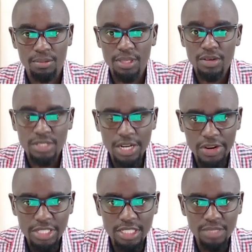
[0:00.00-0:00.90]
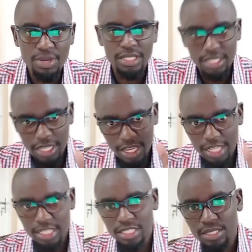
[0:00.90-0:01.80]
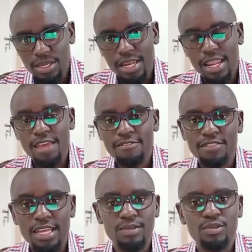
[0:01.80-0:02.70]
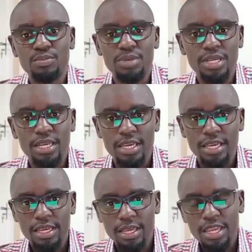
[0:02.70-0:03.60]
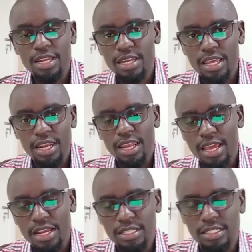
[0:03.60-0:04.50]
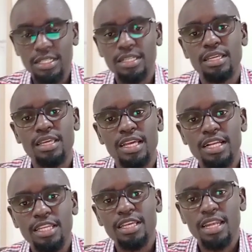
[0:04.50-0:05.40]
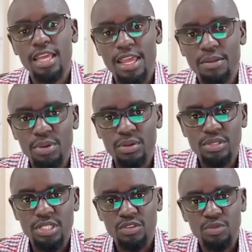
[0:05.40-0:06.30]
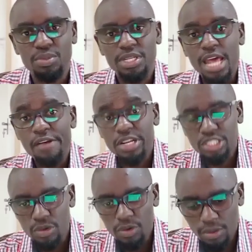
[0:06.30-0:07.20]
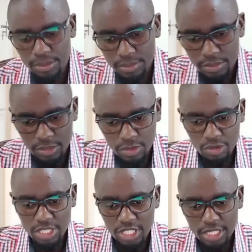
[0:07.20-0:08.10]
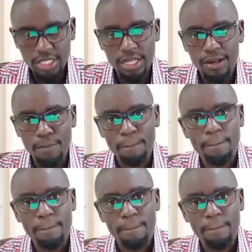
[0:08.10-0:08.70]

without directions, but it is a life that will be in a line, a clear line, because it will be directional to a certain